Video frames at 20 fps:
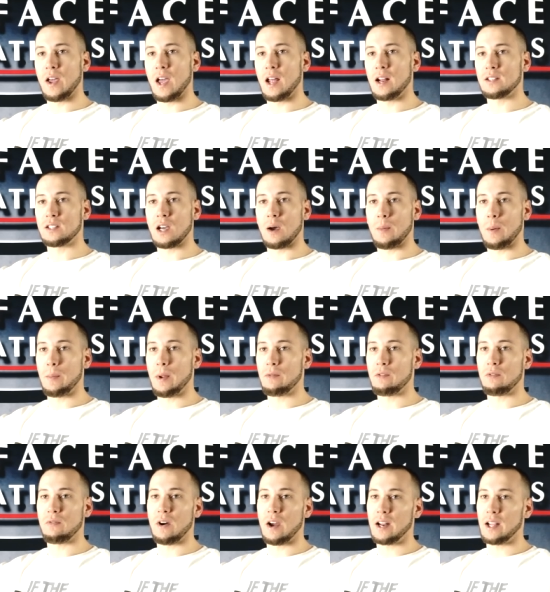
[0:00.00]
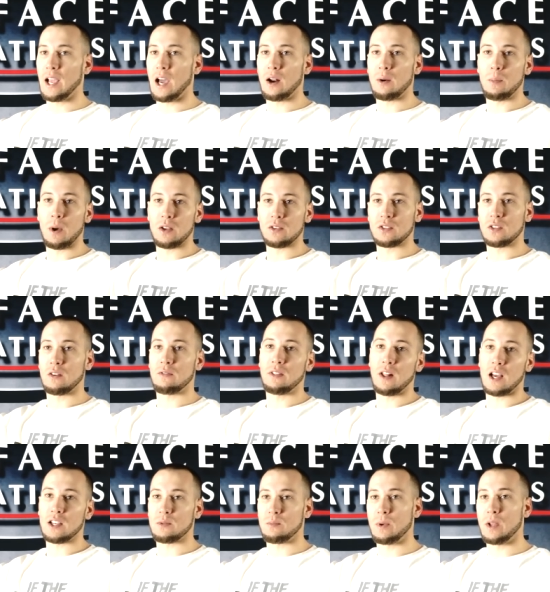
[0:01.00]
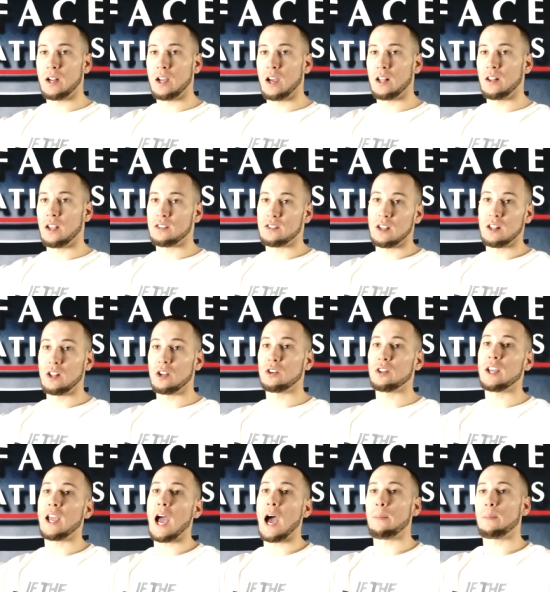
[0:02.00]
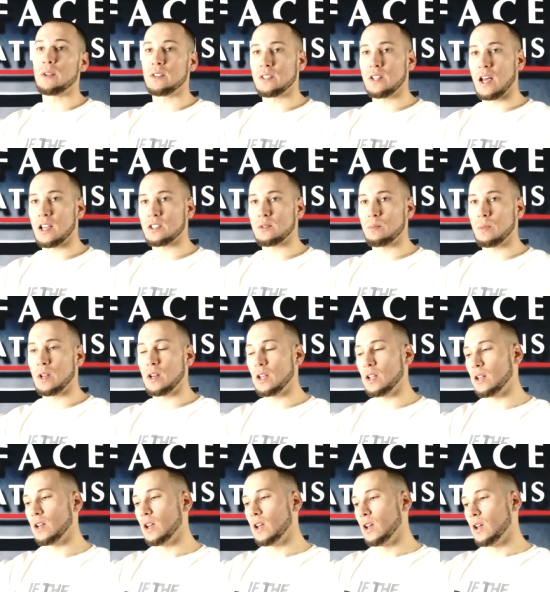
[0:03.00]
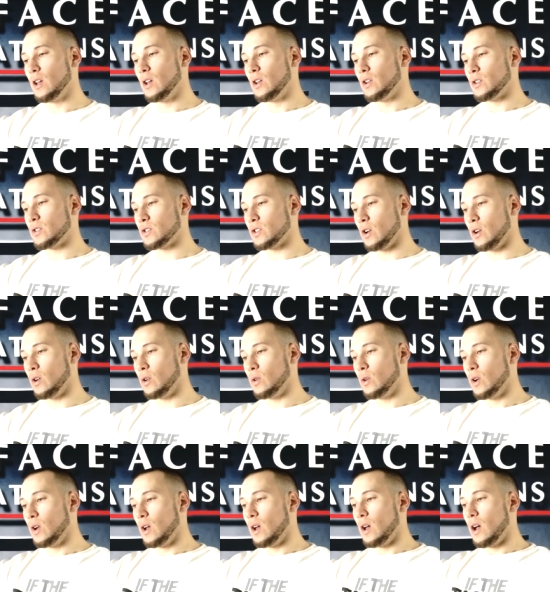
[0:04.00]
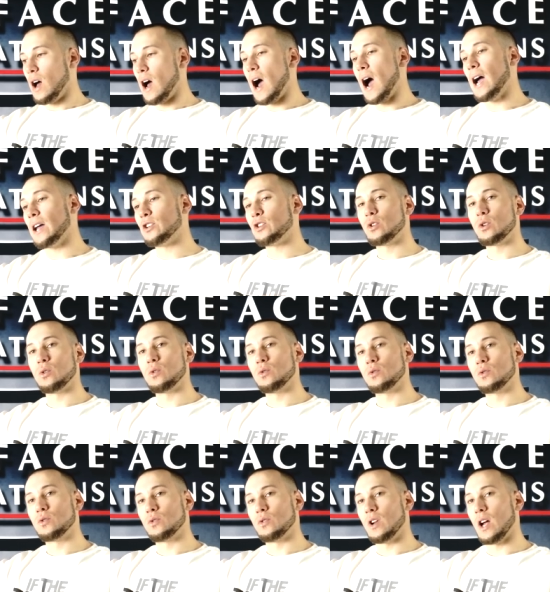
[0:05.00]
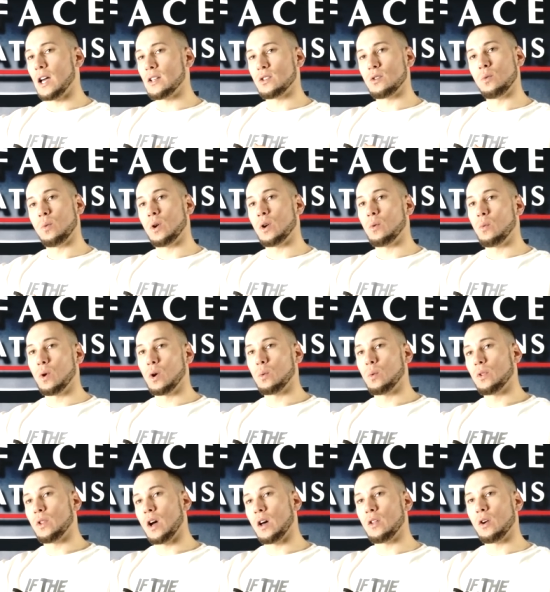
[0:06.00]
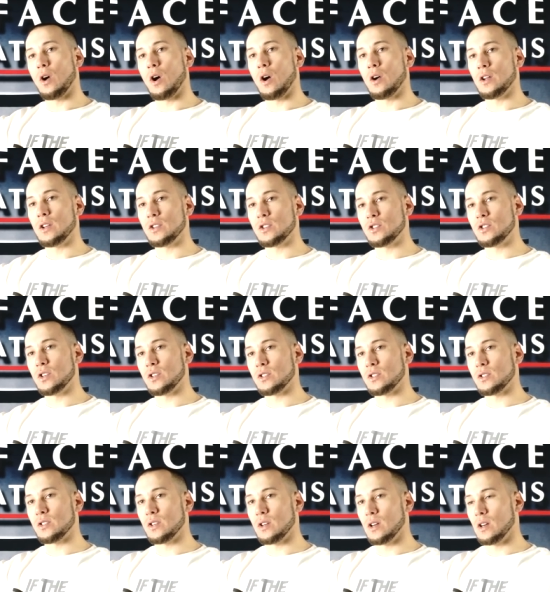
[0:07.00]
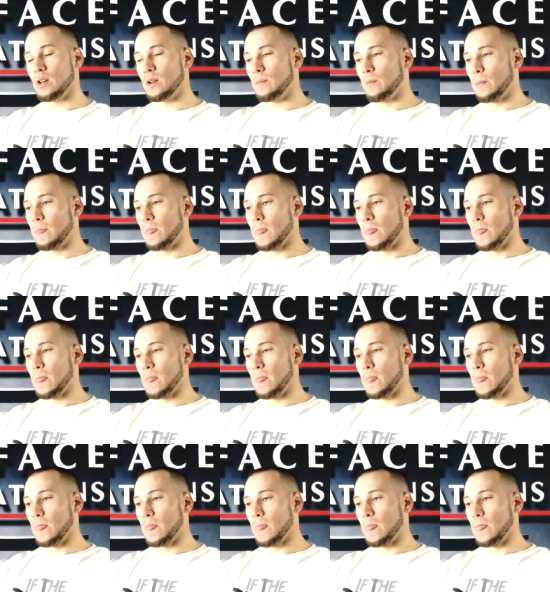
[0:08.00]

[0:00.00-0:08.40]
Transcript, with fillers: ahead of time. I'm never finding out about stuff last yeah. minute unless it literally happens last minute. So I choose not to want to work with other artists just to